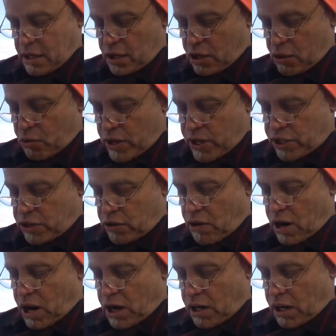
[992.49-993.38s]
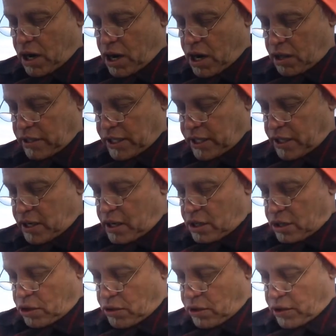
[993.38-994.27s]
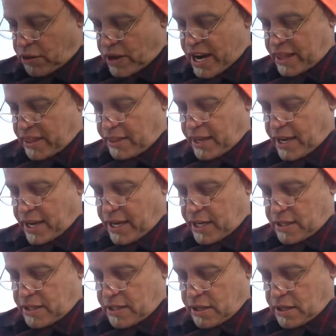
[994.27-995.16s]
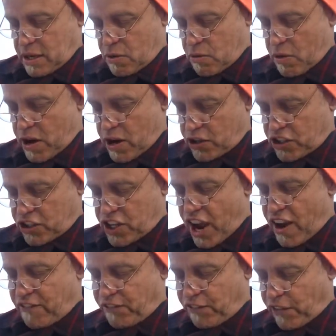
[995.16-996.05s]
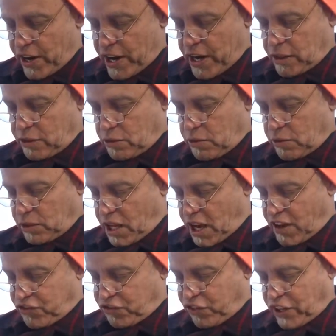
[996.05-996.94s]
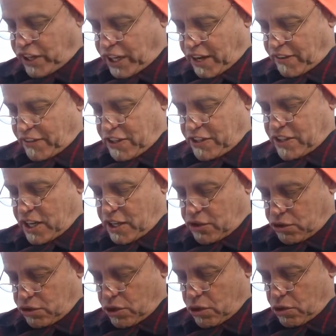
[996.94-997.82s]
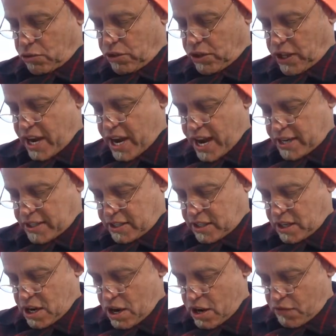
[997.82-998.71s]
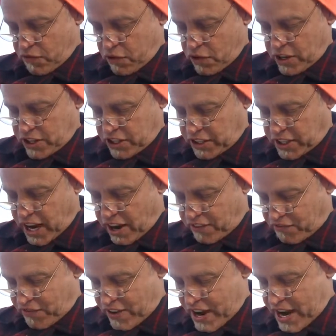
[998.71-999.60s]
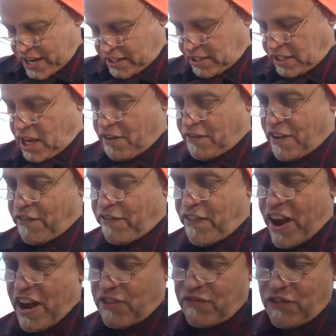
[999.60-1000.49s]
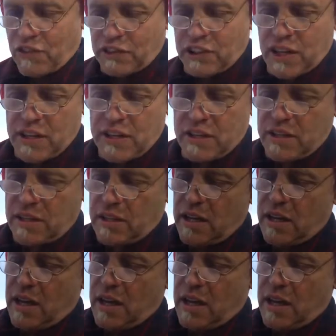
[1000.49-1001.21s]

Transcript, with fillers: We too are calling to the great things. We are set free through love's forgiveness and truth. Yes, for the steadfast love of faithfulness.